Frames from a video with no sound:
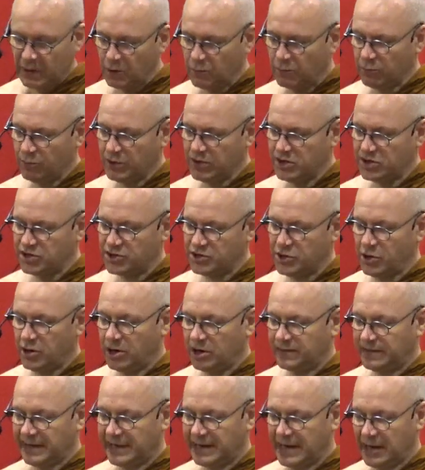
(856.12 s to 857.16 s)
was
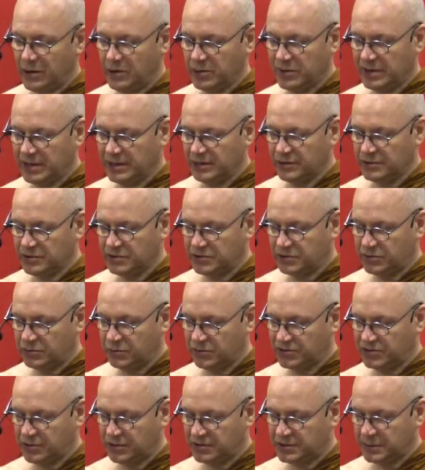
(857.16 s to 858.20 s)
shocked that I only used
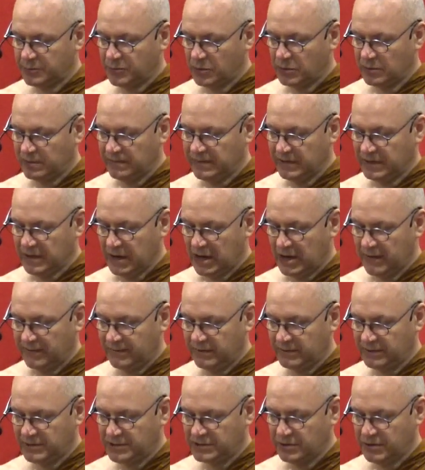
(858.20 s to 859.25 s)
two shots of morphine
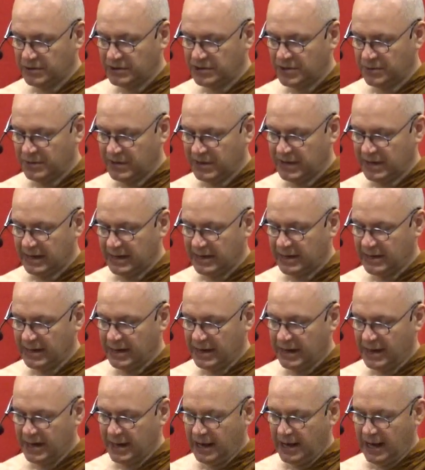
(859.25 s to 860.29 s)
after the surgery.
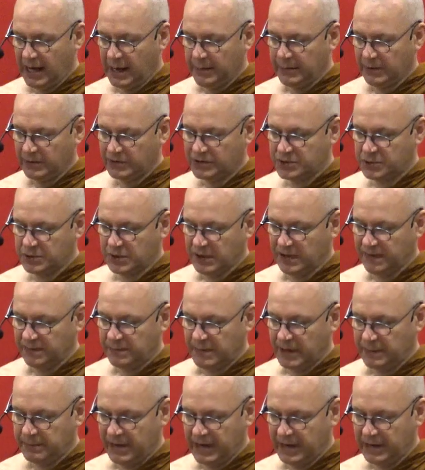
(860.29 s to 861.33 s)
I'm not sure if
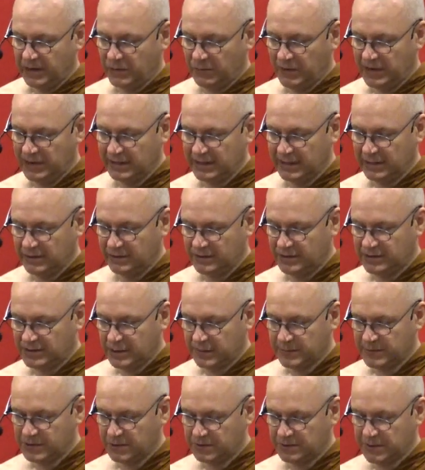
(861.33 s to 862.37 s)
my mind went into
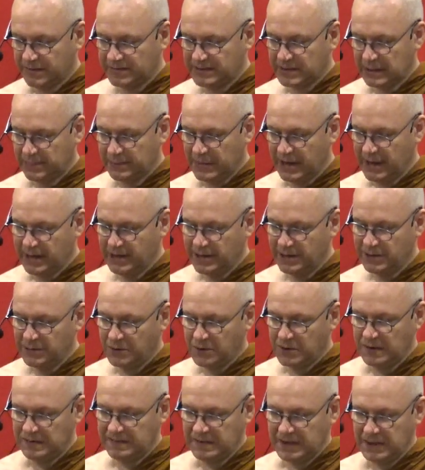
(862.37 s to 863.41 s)
some sort of samadhi
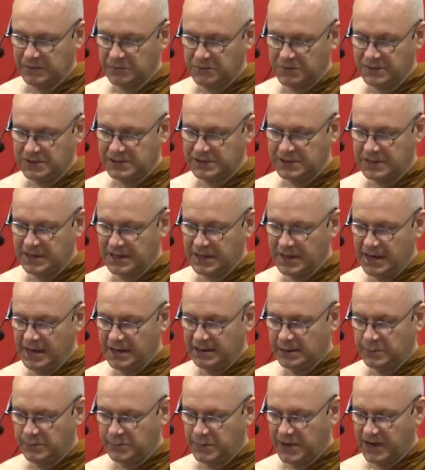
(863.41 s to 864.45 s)
or if I was
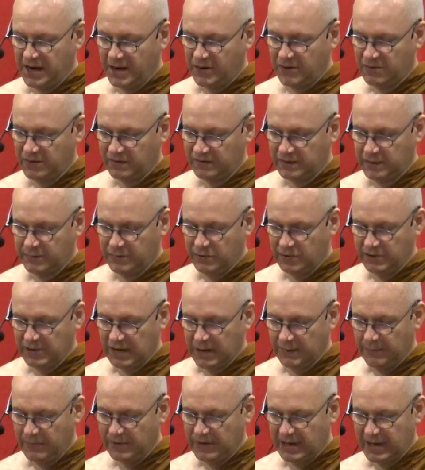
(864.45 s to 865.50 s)
the power of the
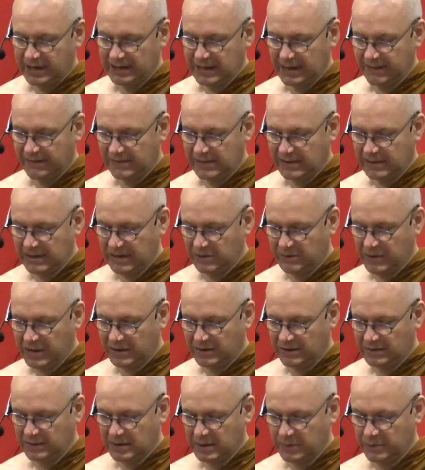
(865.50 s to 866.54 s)
Buddha, but I definitely
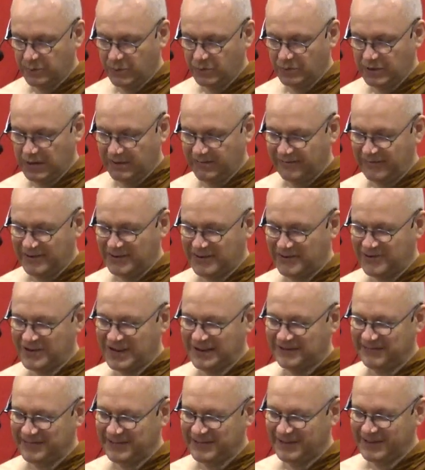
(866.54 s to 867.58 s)
went to the Buddha for
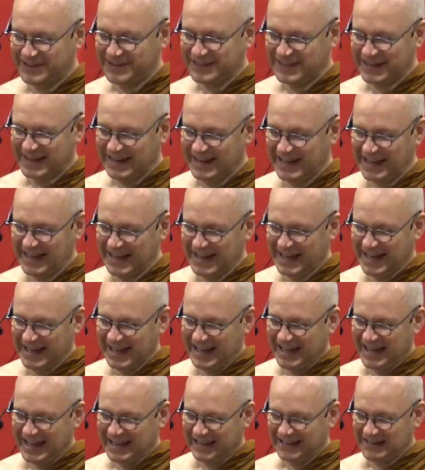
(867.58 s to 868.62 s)
refuge uh,
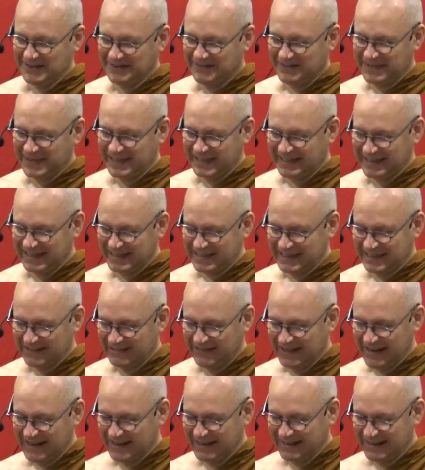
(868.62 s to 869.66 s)
and completely
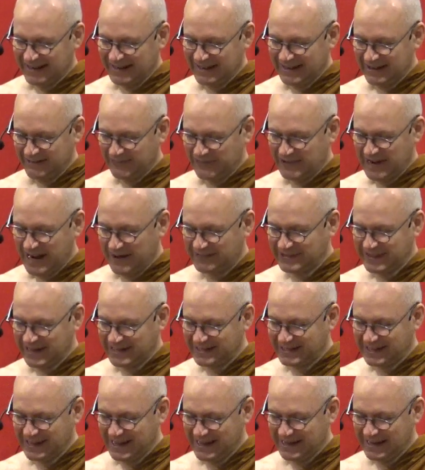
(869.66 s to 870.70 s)
surrendered. Perhaps
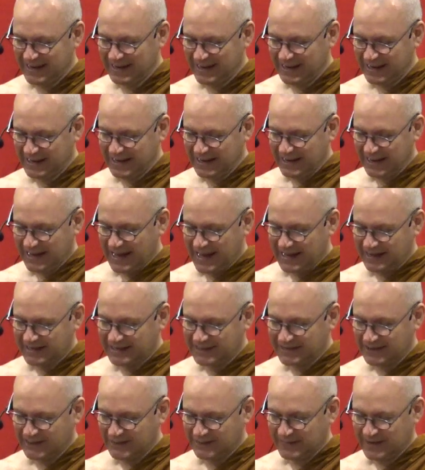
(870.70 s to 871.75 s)
Ajahn has
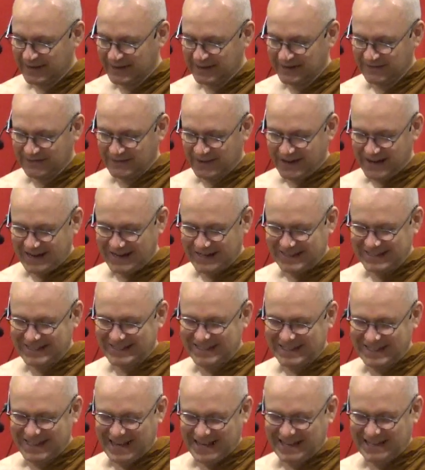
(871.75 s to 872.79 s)
some
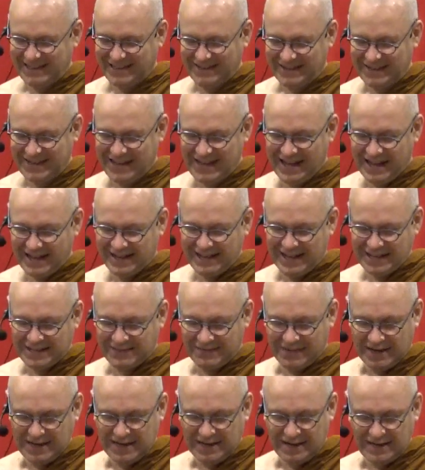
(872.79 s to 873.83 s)
advice. Thank you. That's
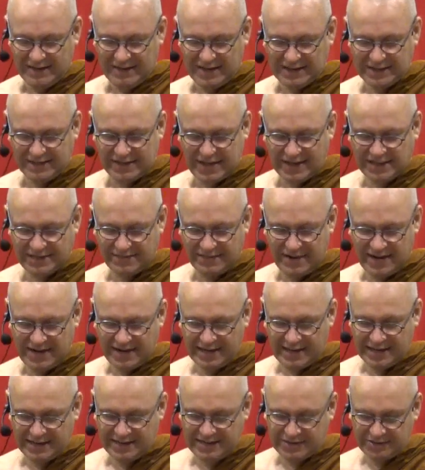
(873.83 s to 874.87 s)
very. That's a nice, very
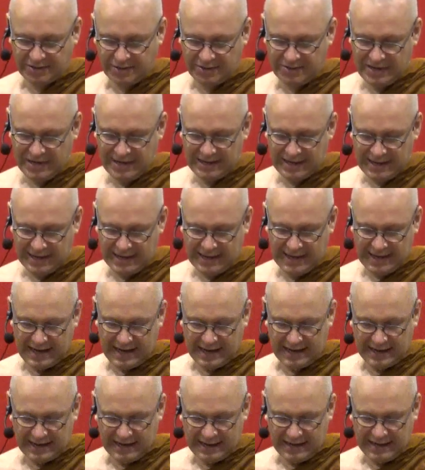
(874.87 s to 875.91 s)
nice story,
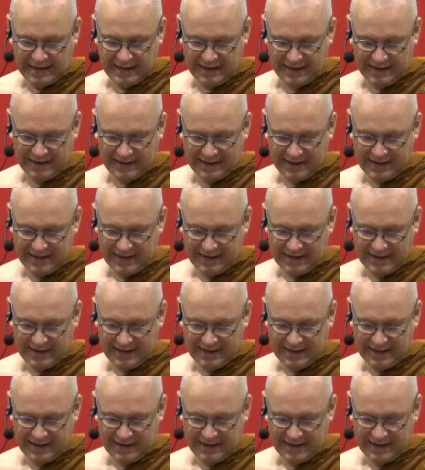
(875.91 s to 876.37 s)
and. Uh,